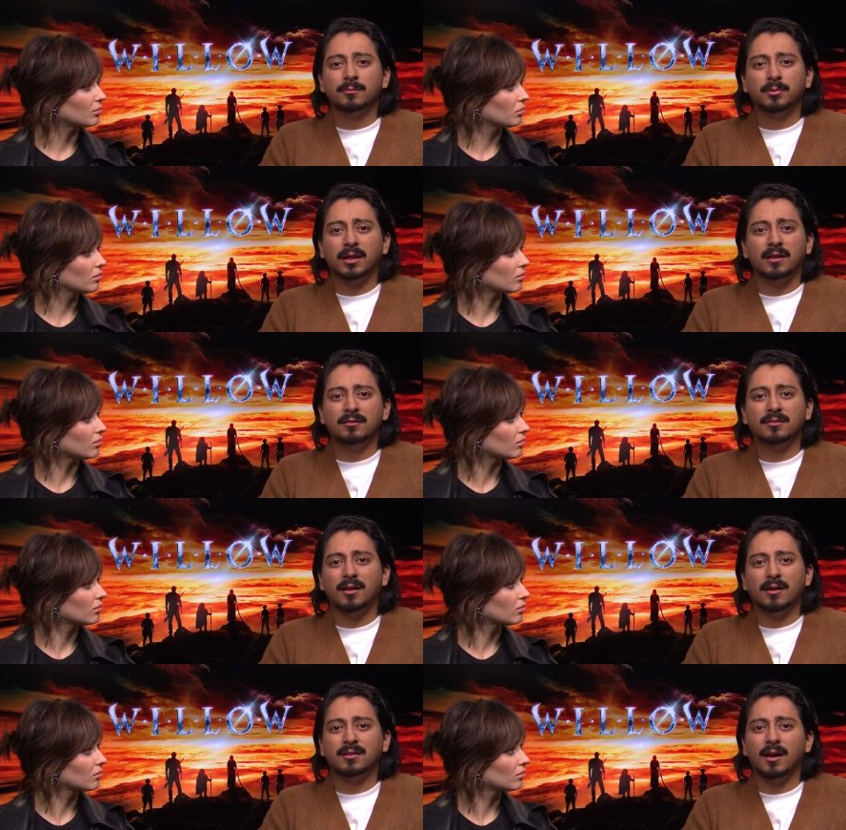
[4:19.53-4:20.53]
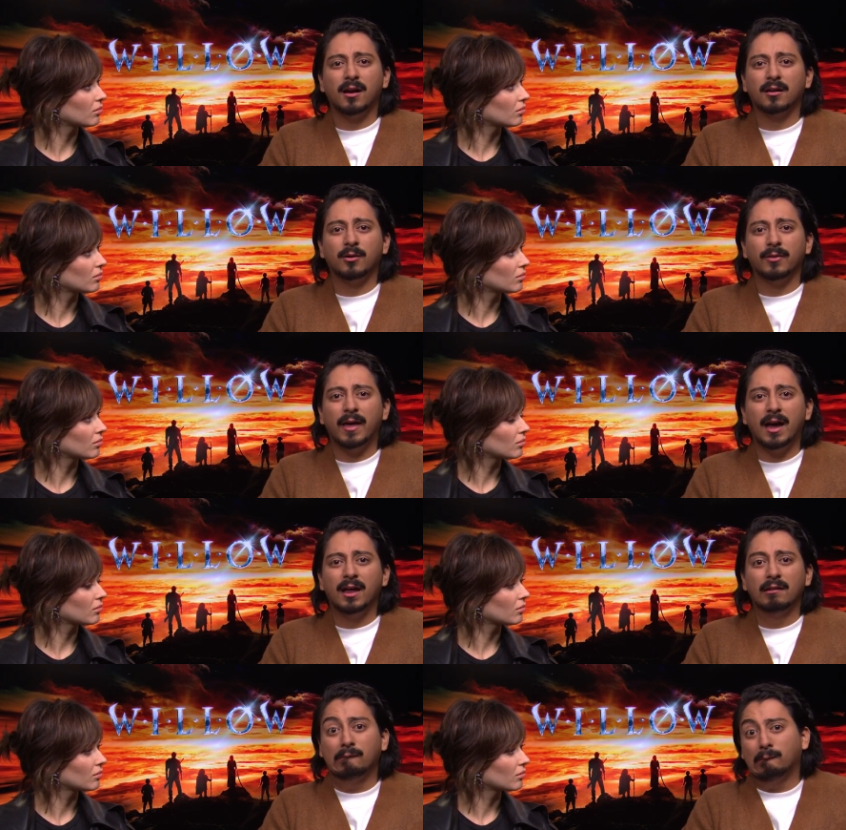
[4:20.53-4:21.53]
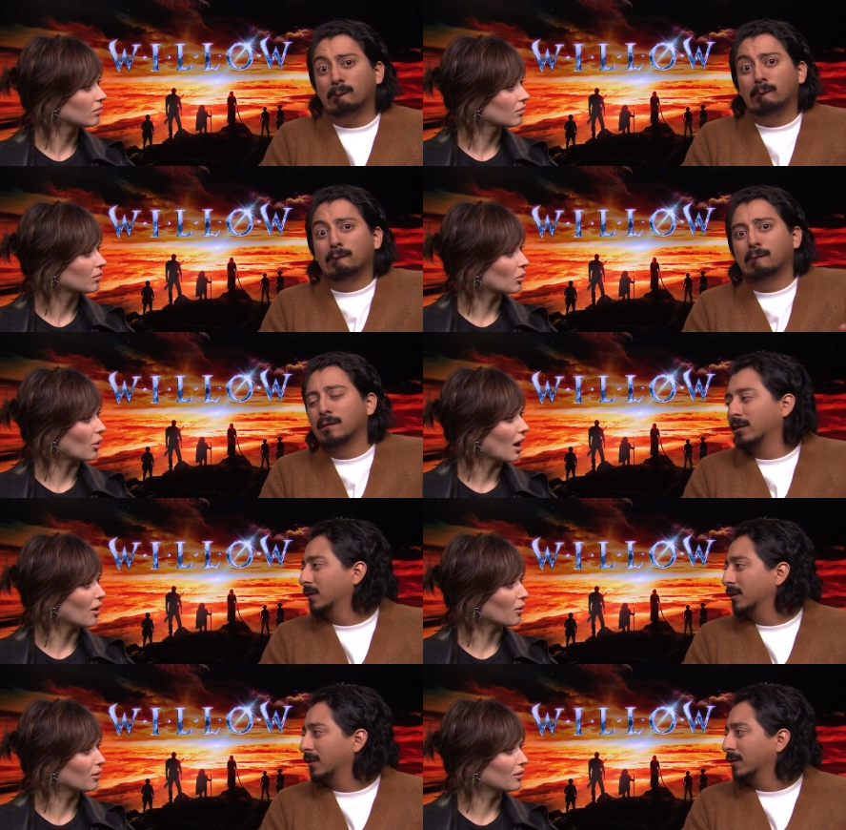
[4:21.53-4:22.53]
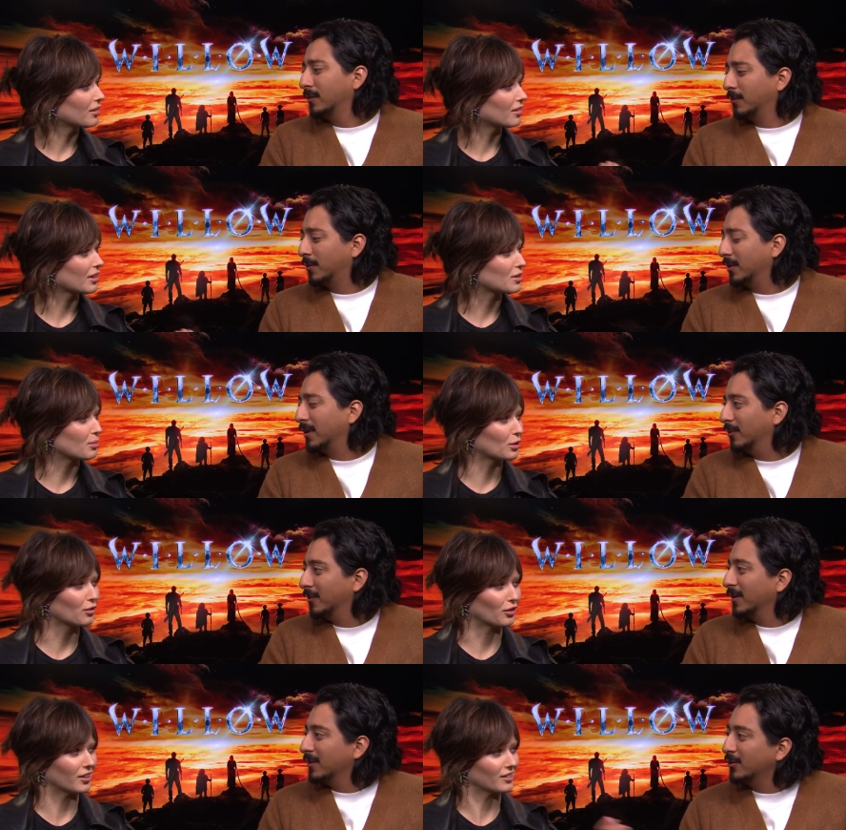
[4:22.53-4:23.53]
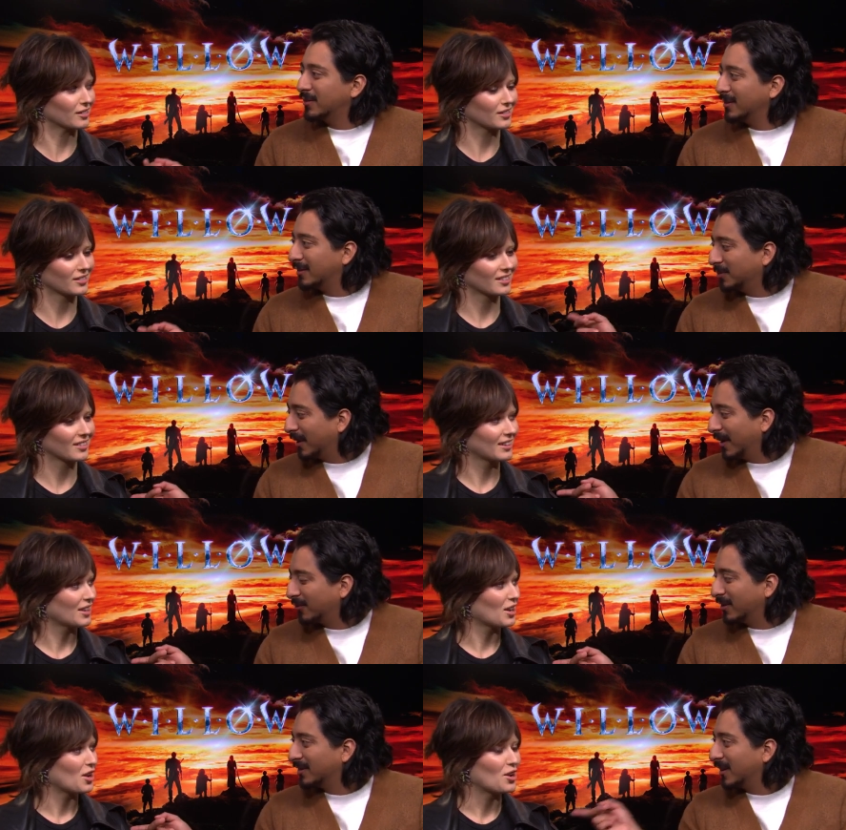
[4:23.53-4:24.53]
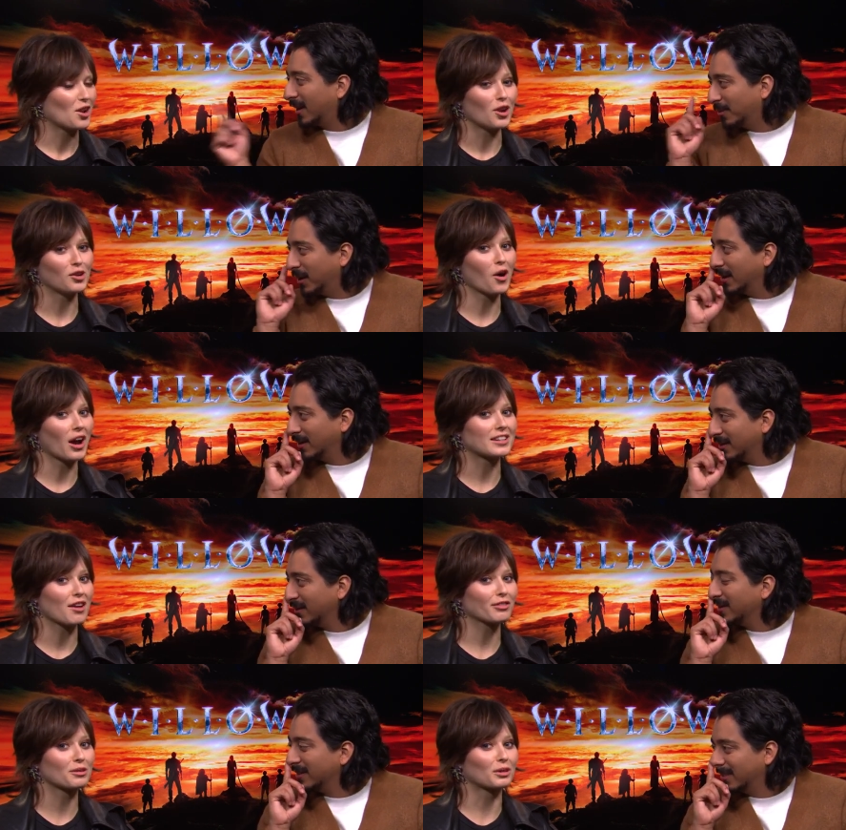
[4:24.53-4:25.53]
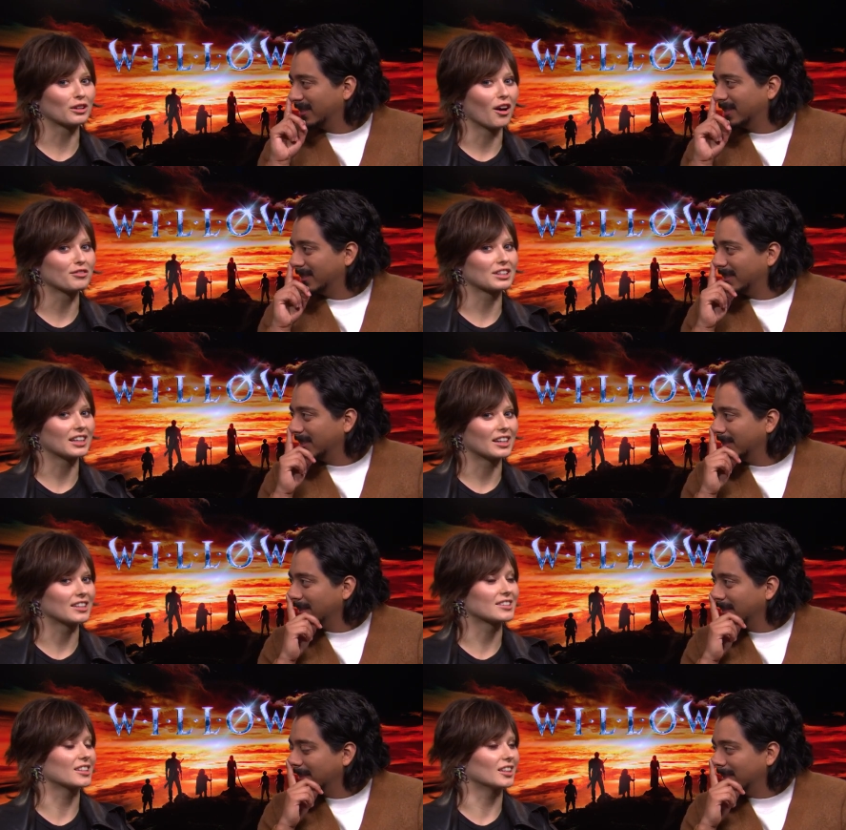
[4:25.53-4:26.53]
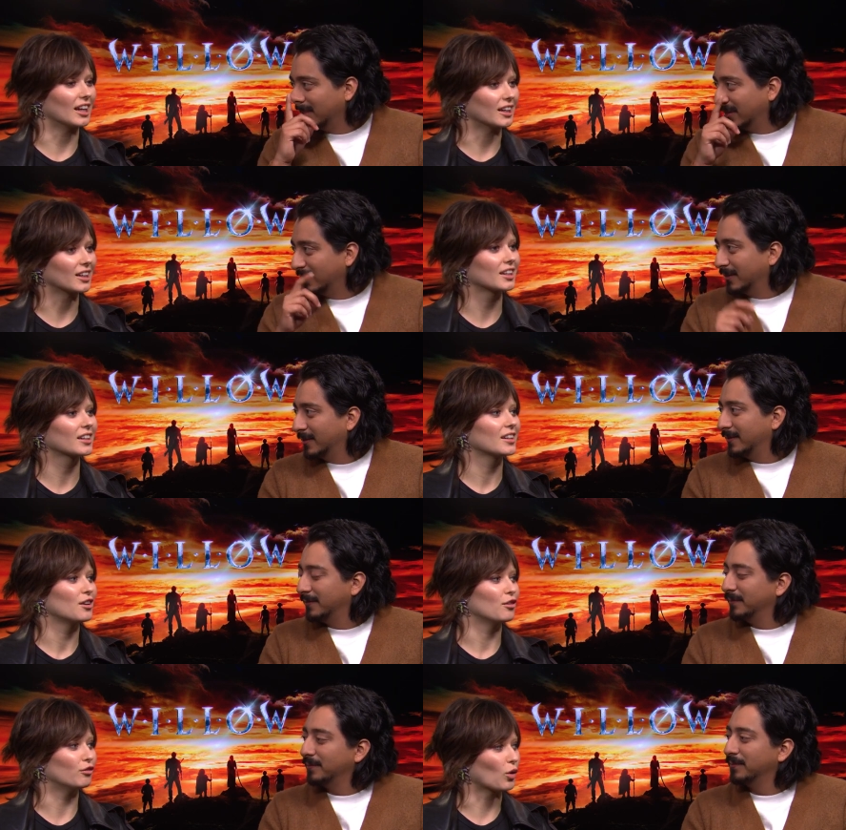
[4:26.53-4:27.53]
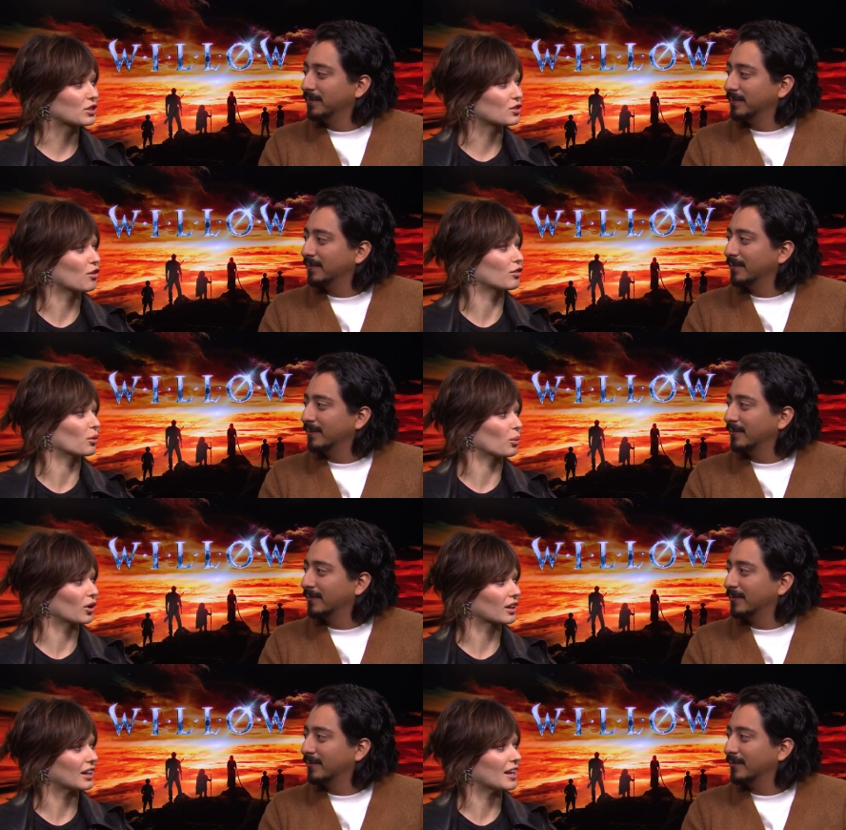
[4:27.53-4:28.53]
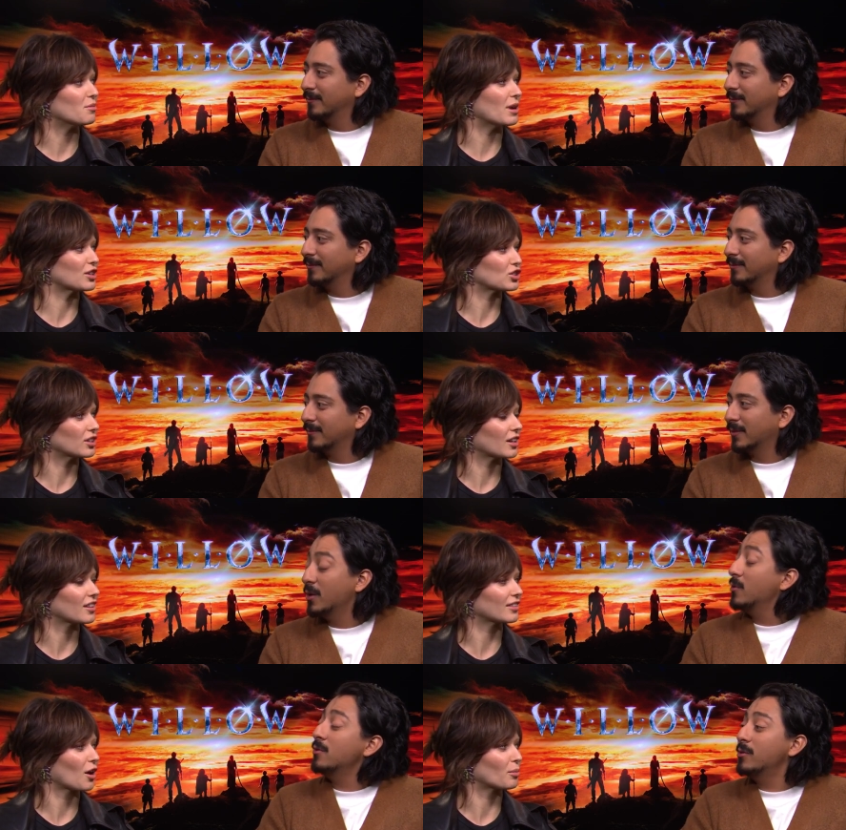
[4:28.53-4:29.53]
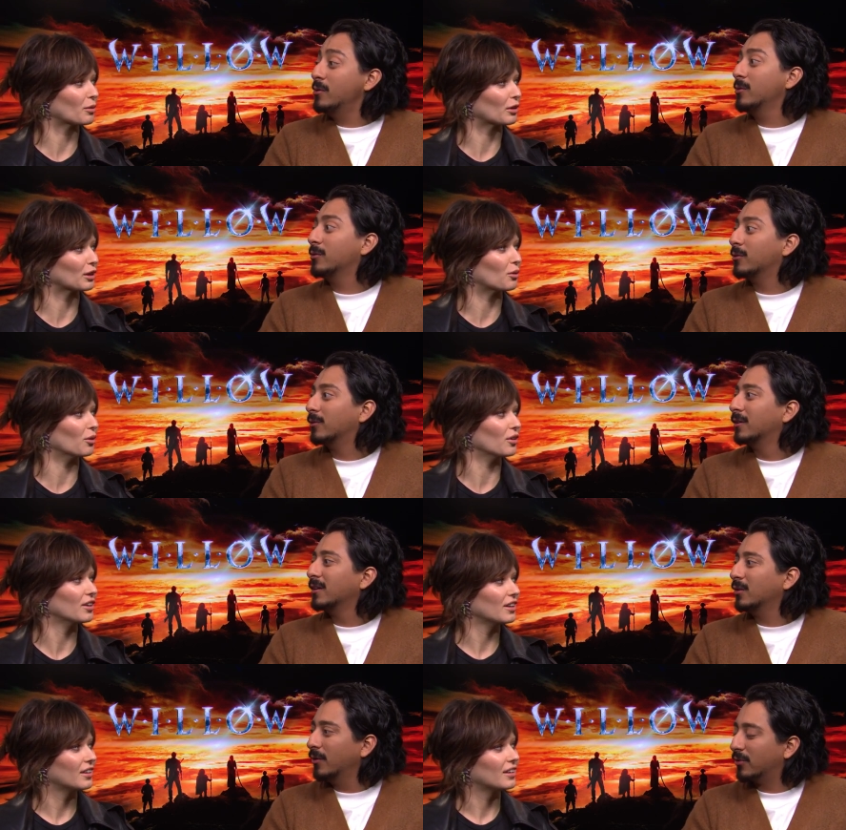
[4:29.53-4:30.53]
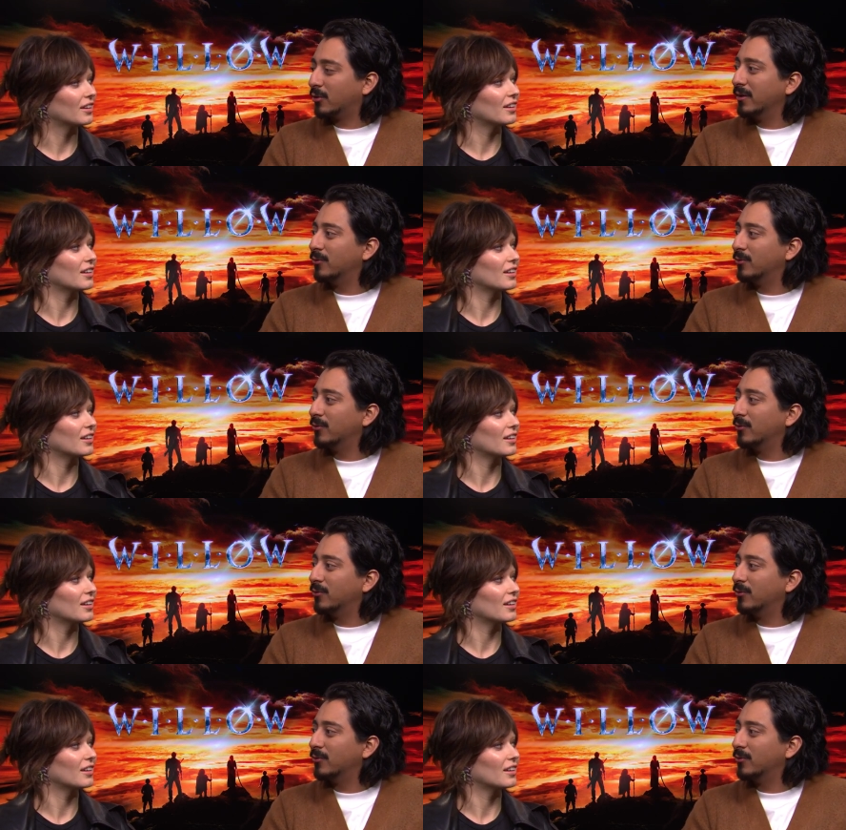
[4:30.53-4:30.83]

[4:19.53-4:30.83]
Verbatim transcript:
Speaker 1: Mm. Play Santiago in that. Wow. What That's about you? Beautiful. You said something after I said anime. No,
Speaker 2: I definitely would love to get into like voiceover work and animation. I think that would be really cool.
Speaker 1: You have a great